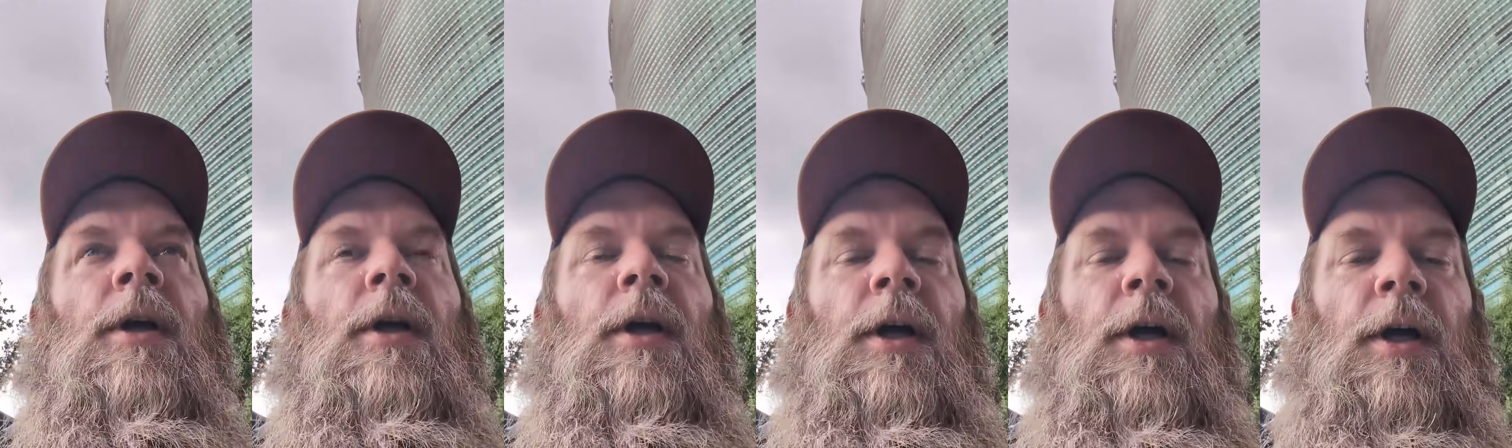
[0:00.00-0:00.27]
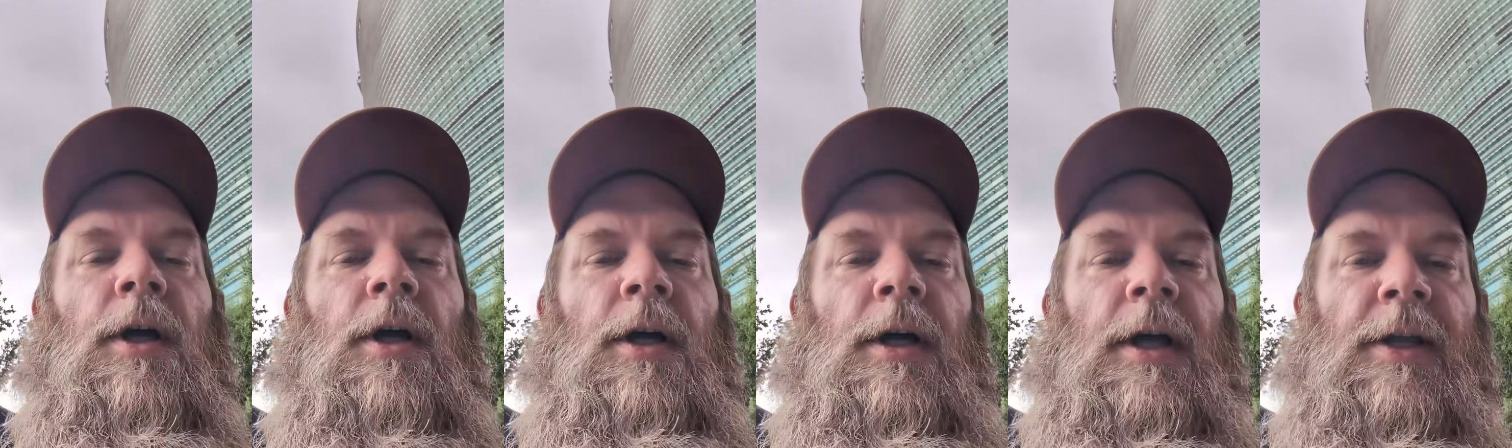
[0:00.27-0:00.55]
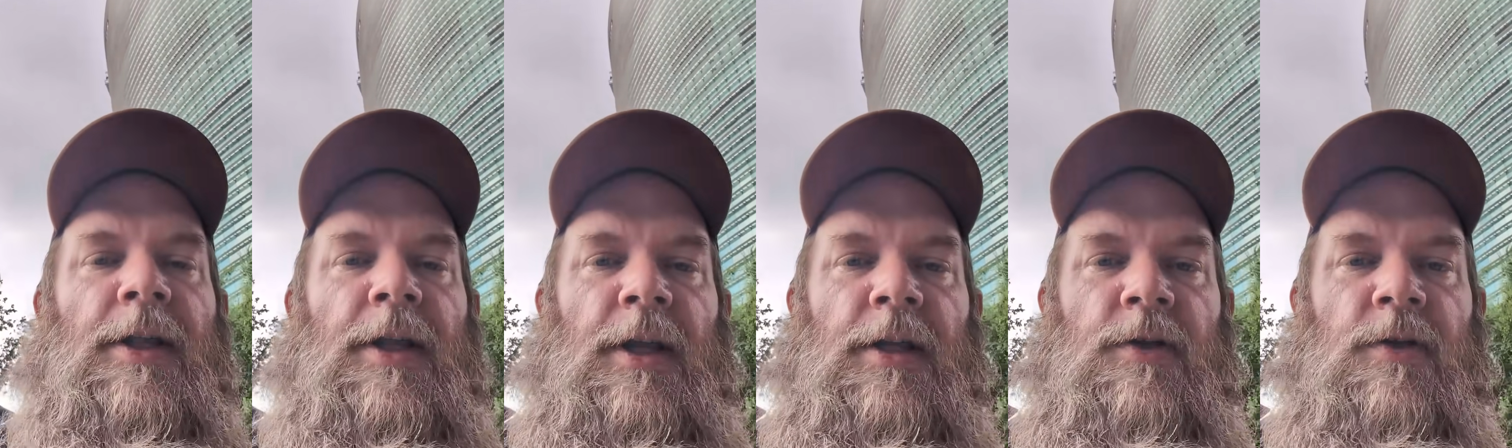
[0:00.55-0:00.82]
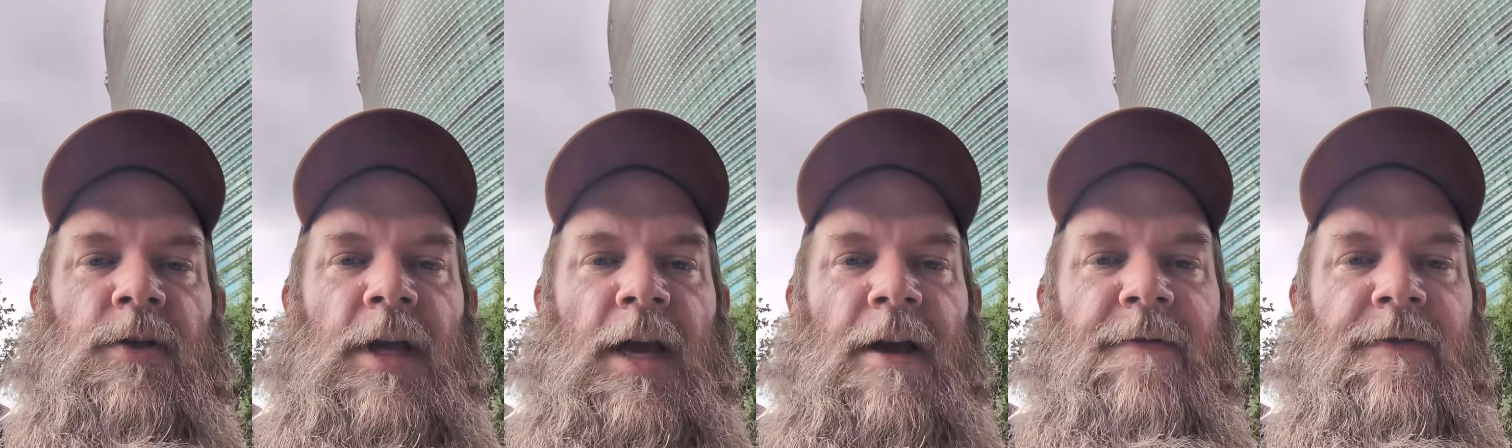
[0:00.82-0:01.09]
and then
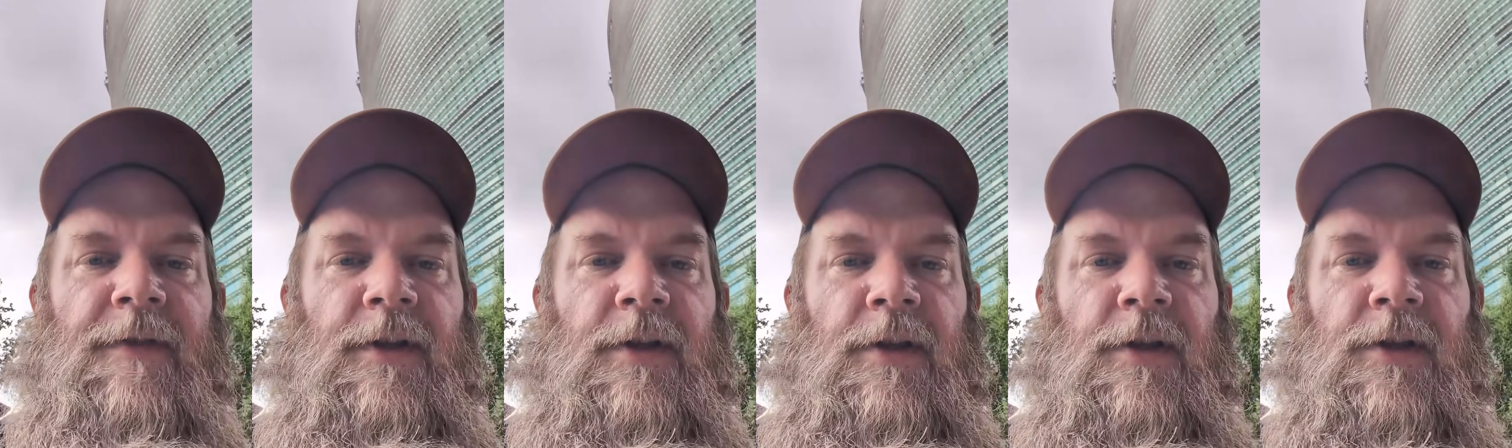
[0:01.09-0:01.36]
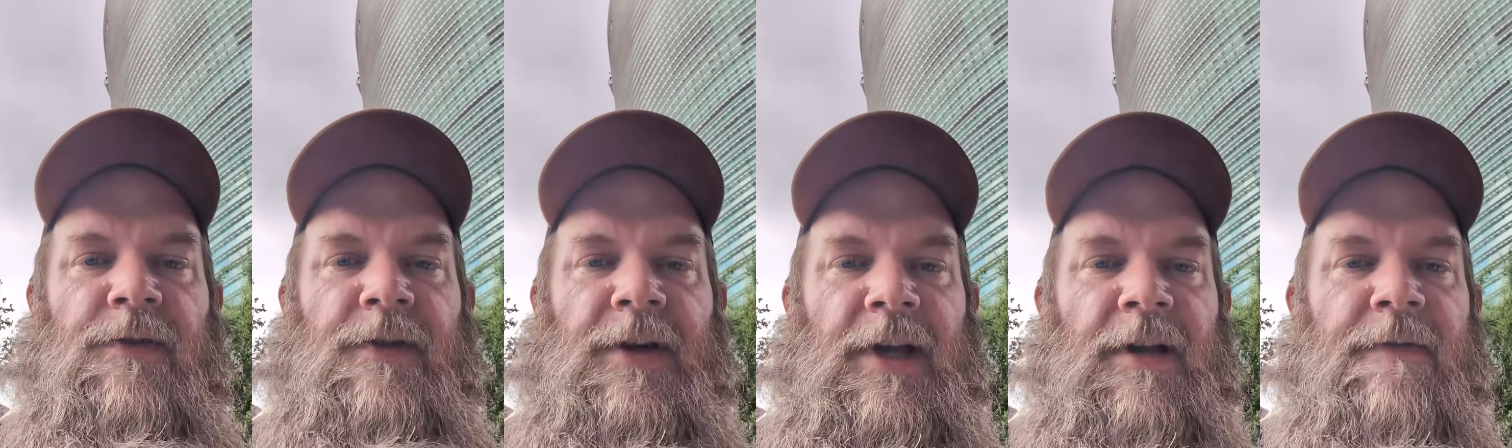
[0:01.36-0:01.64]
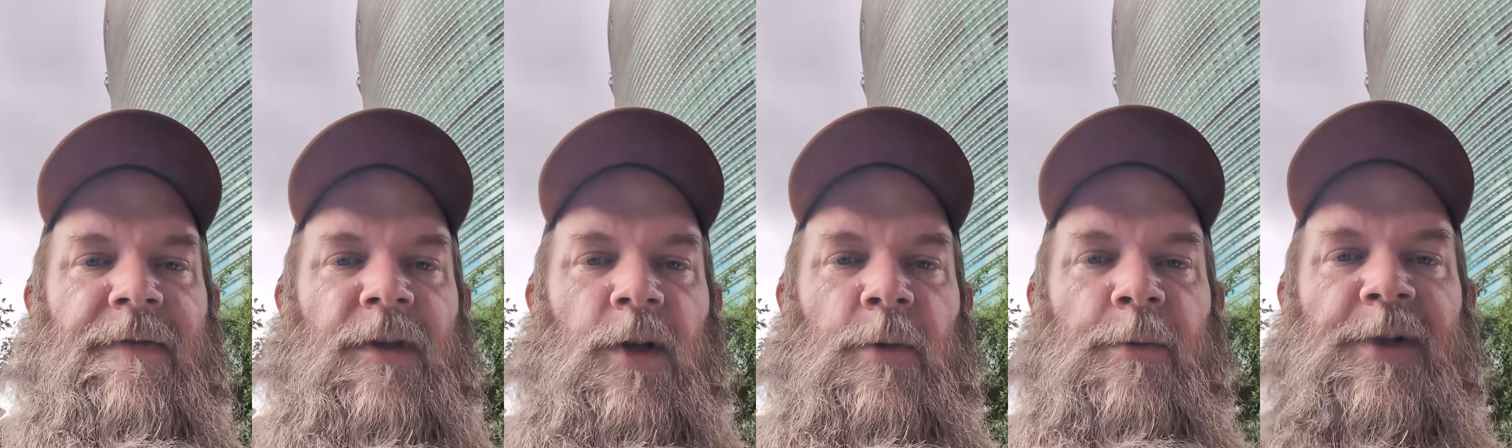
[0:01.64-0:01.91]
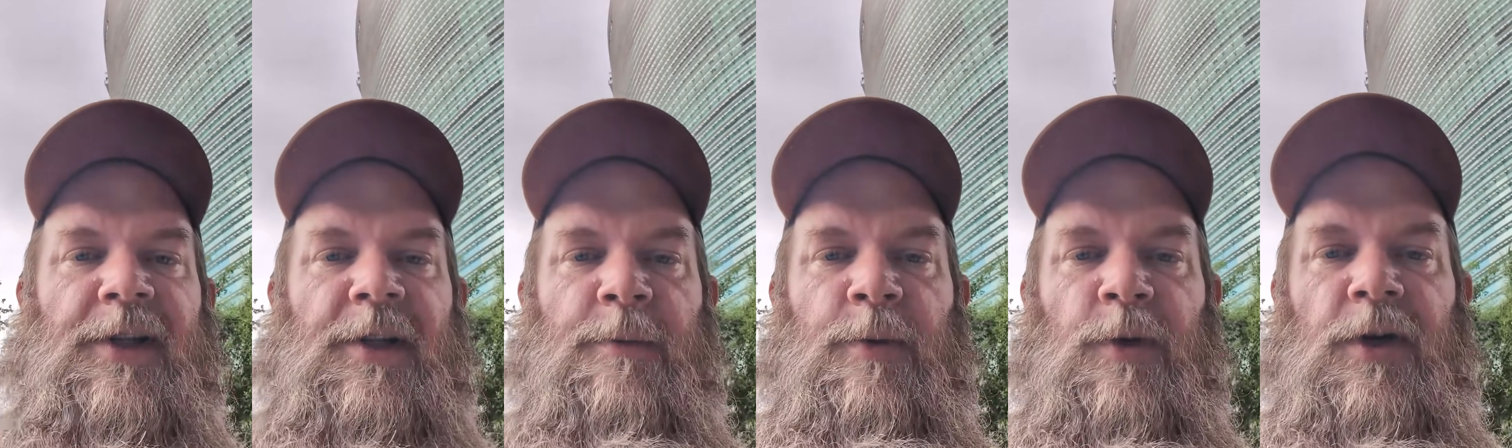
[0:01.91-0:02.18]
you have the 3
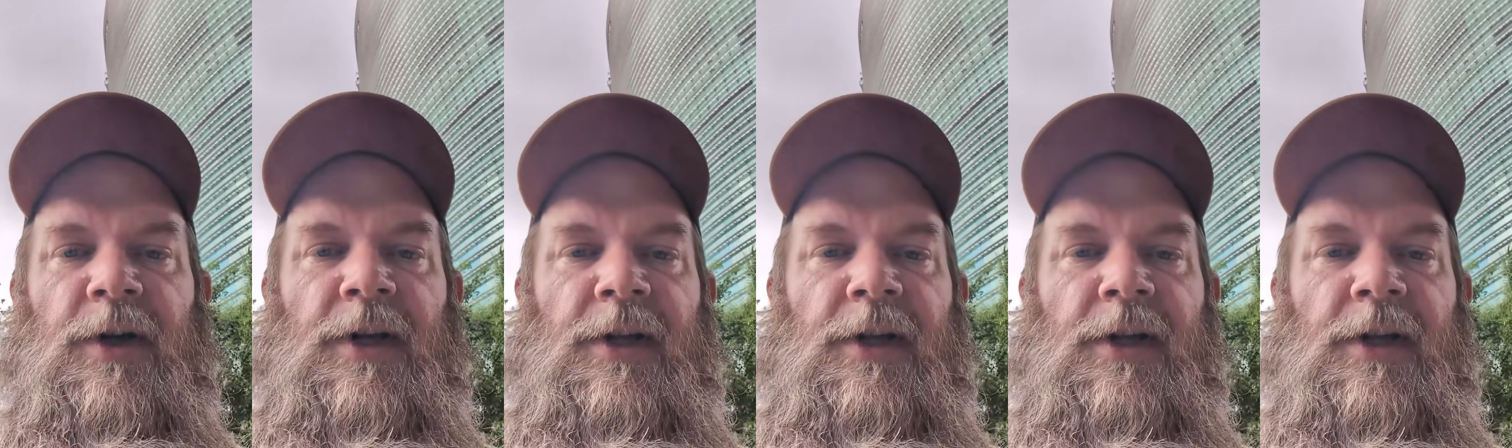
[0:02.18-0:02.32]
envelopes you put